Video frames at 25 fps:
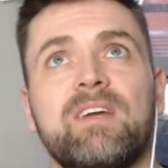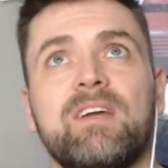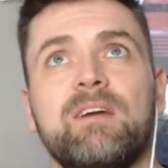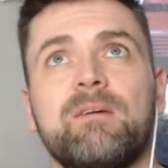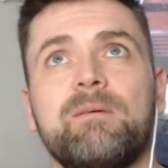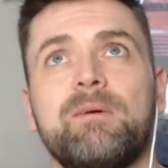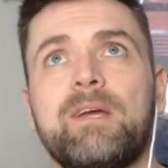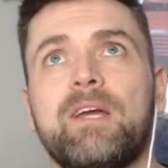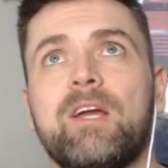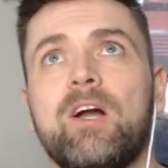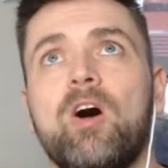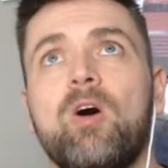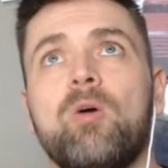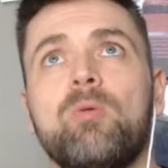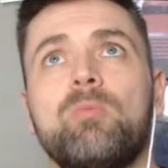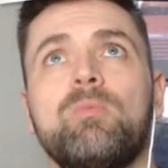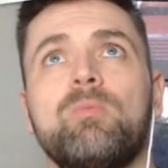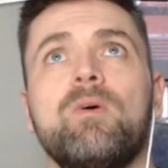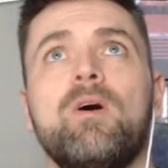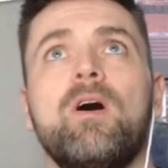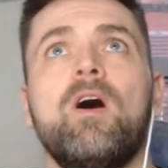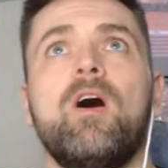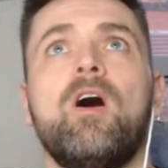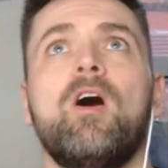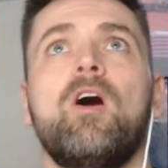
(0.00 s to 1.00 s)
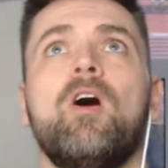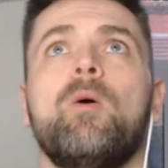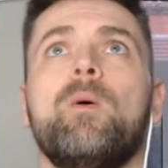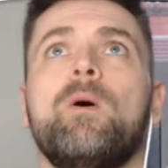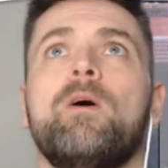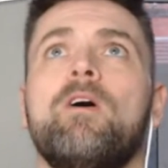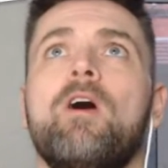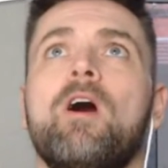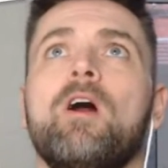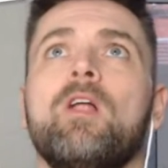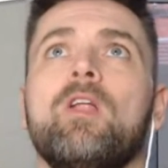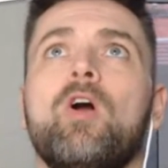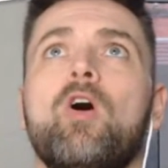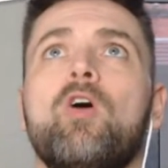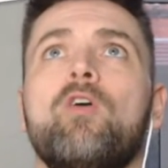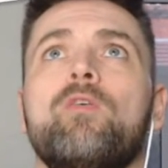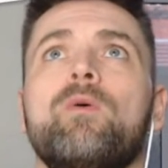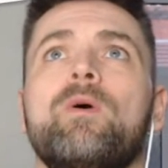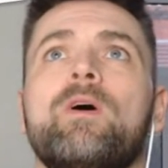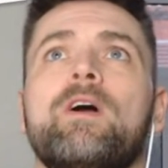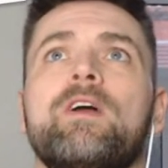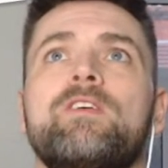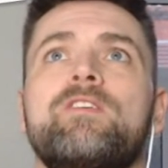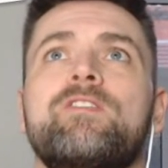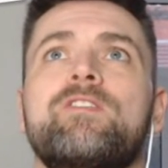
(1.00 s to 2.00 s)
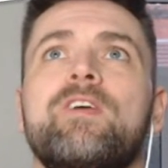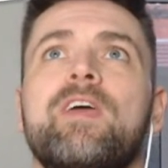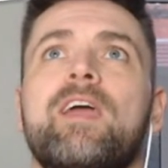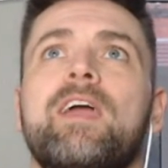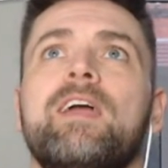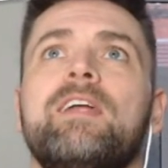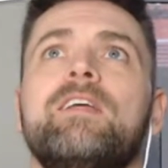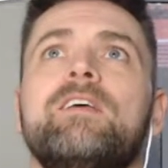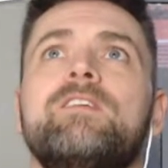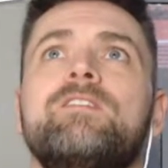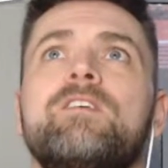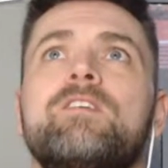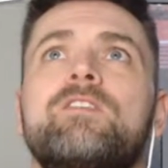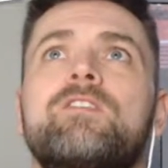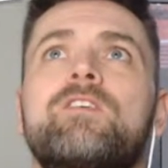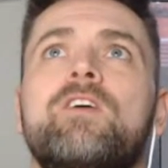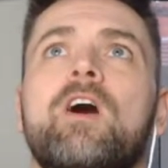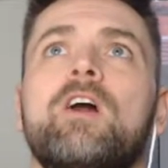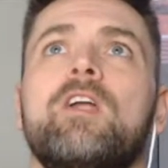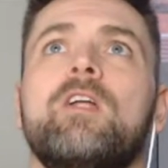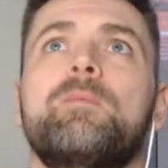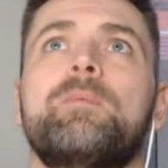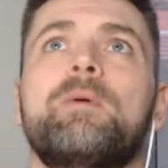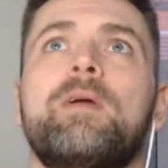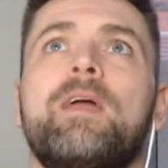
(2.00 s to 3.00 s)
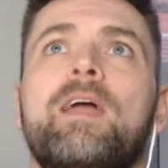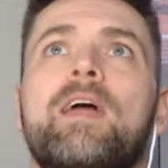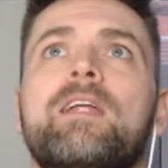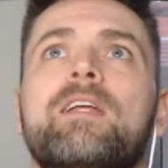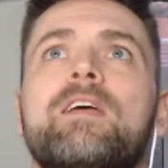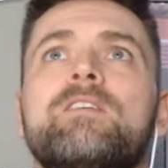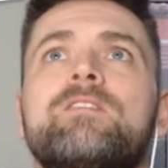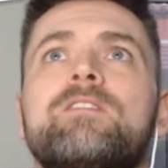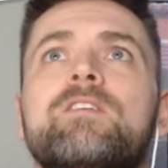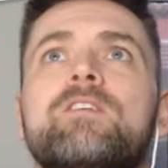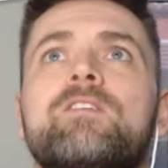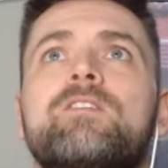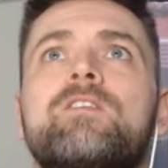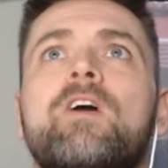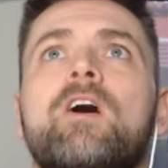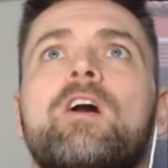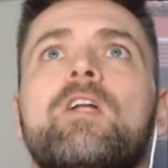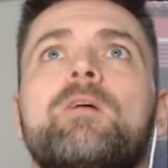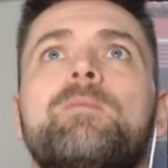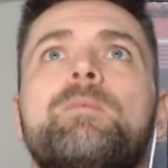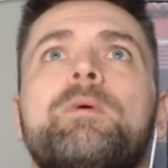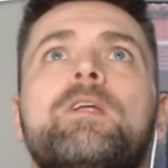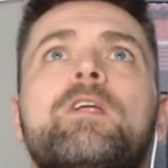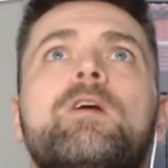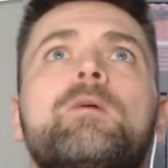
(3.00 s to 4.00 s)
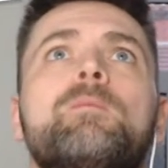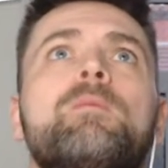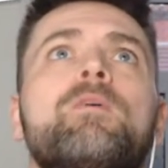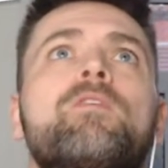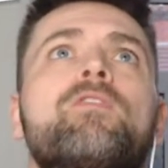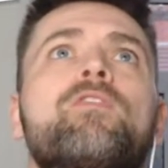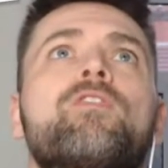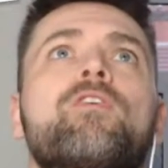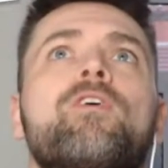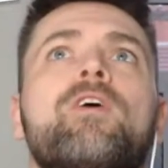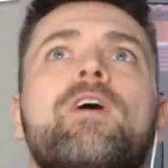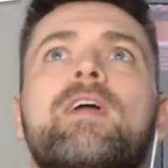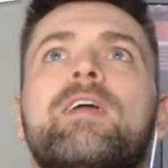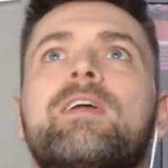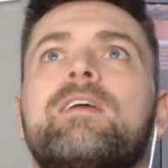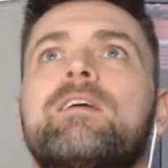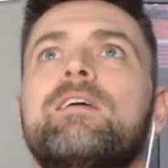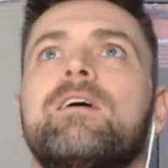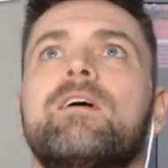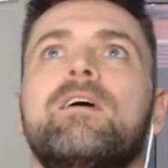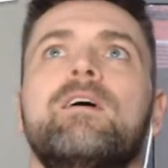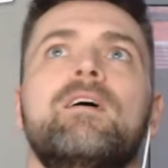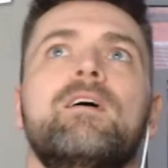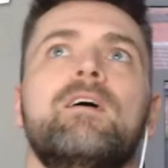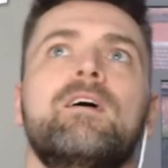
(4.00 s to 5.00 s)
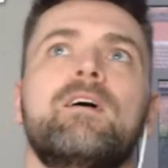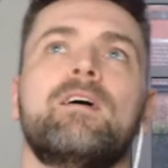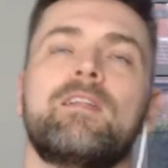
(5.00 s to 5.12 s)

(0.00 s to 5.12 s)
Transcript: Here we go. Oh, we're all over it. See, this has got to be it. This has got to be number 3.